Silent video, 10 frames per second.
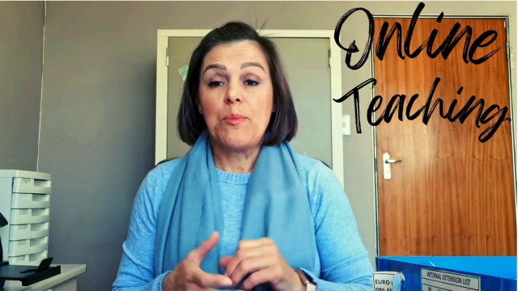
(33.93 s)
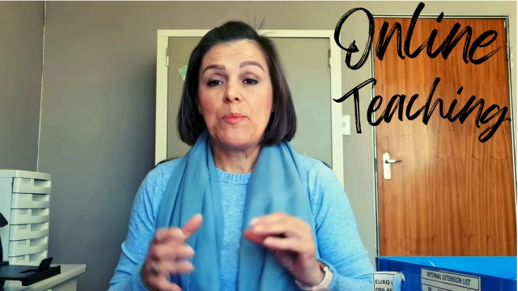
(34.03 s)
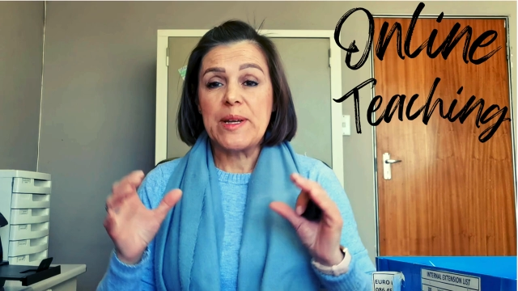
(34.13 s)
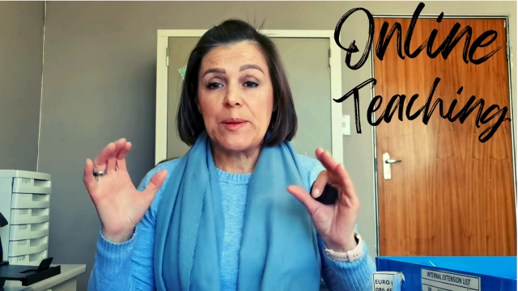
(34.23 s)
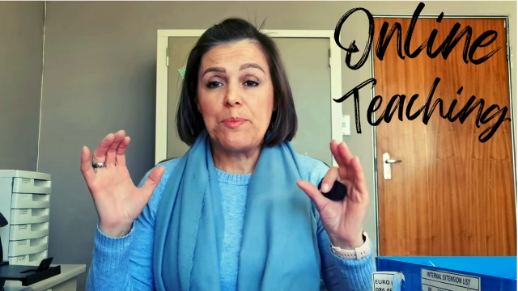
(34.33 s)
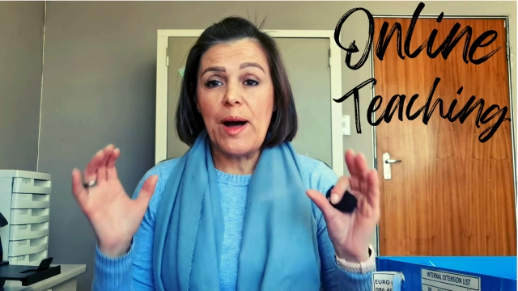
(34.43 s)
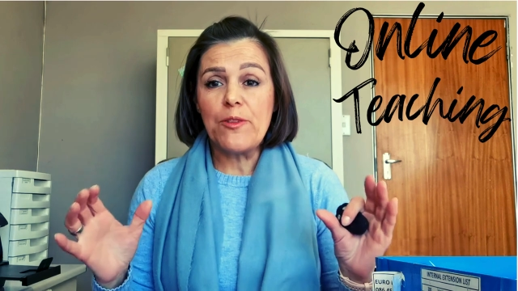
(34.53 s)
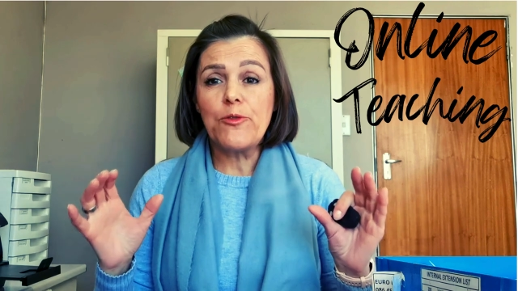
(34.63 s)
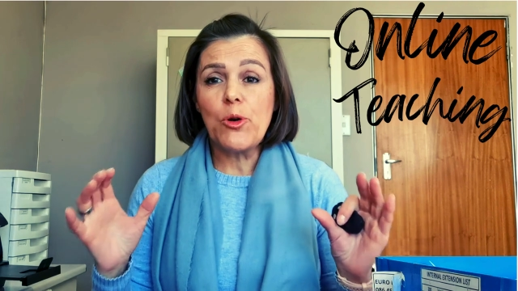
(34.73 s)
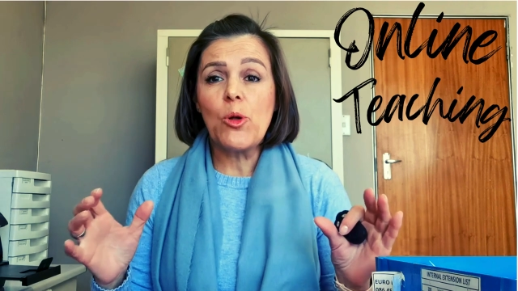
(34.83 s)
But
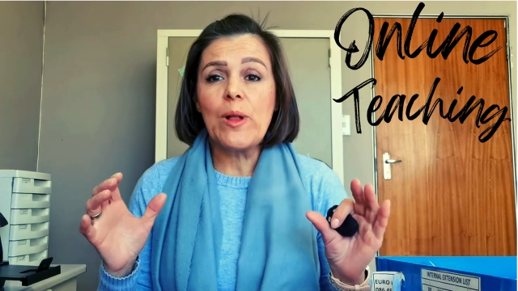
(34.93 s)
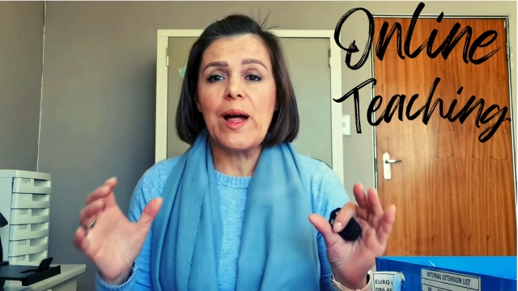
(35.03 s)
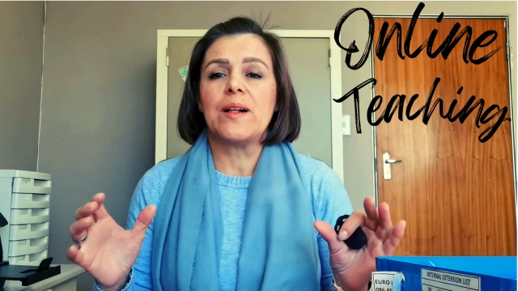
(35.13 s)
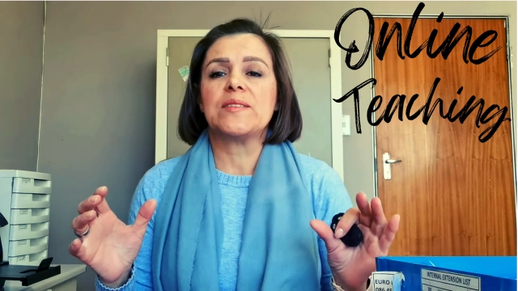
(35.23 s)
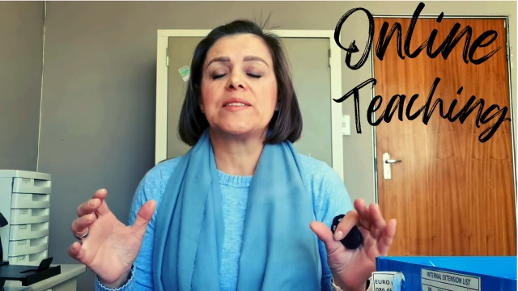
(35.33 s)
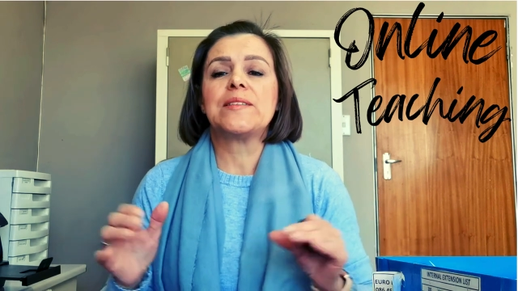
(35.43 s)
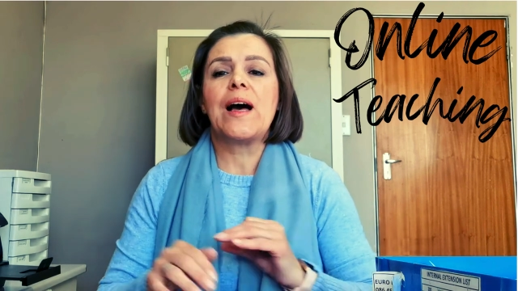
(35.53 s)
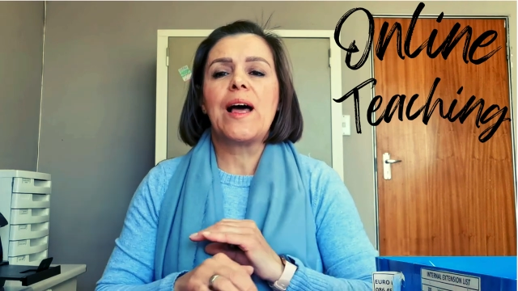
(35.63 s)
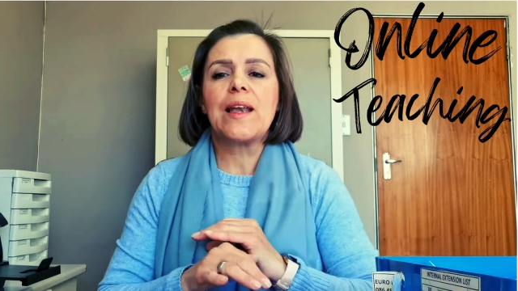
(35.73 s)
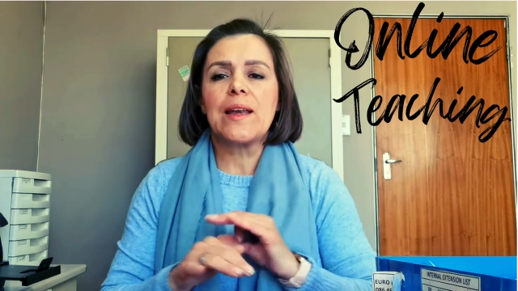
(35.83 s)
above all else,
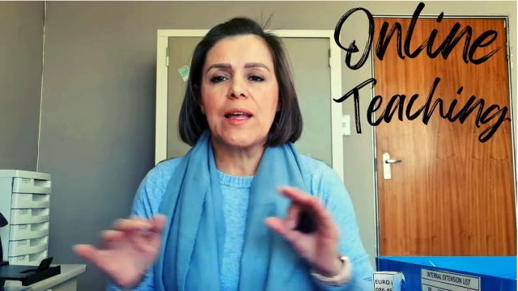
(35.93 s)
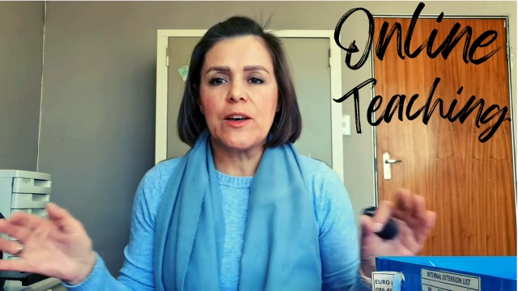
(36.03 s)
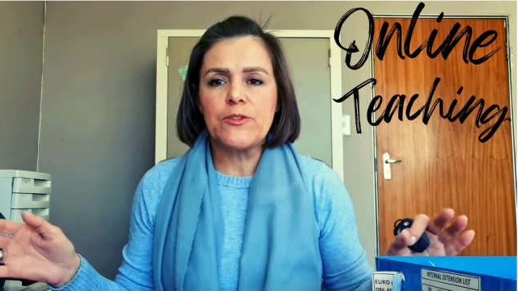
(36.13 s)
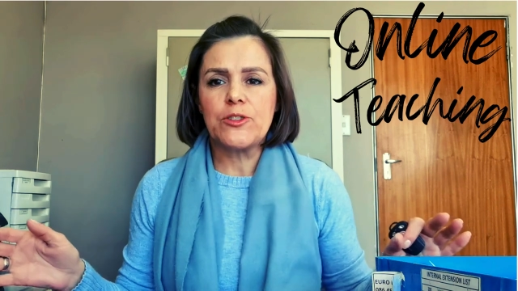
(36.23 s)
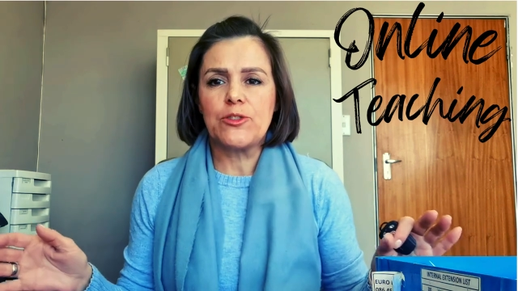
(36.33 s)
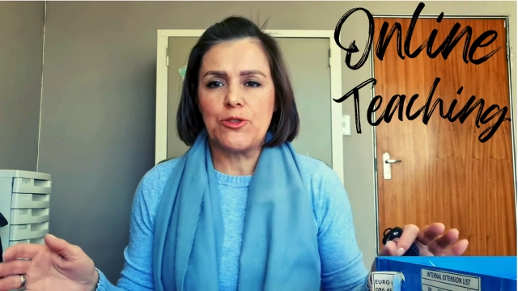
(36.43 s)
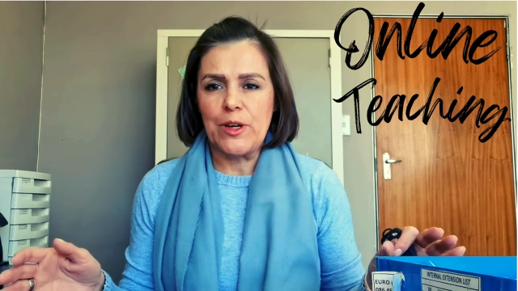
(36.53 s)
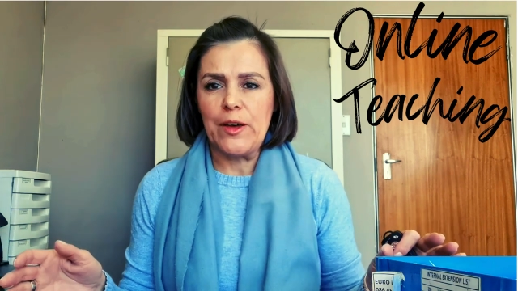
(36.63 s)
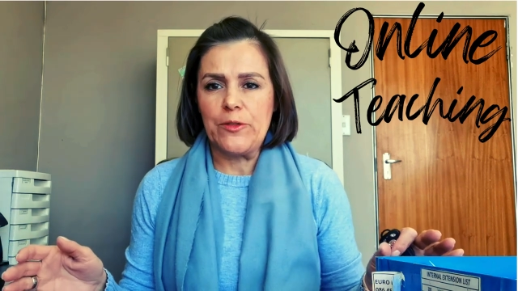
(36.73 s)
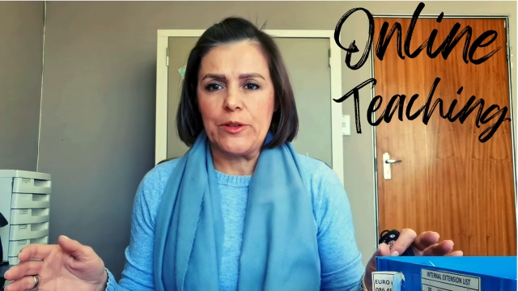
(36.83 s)
I love to
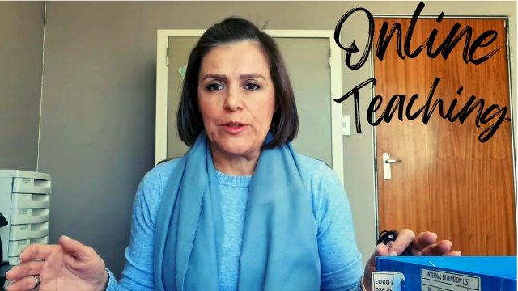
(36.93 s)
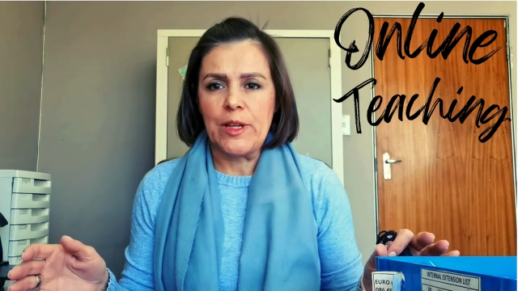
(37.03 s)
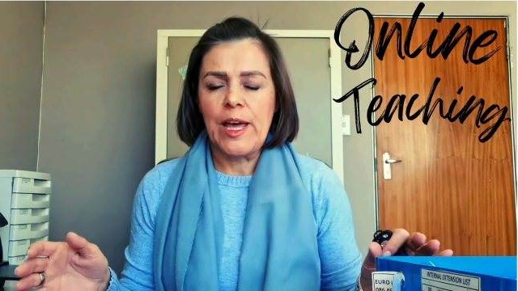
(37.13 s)
travel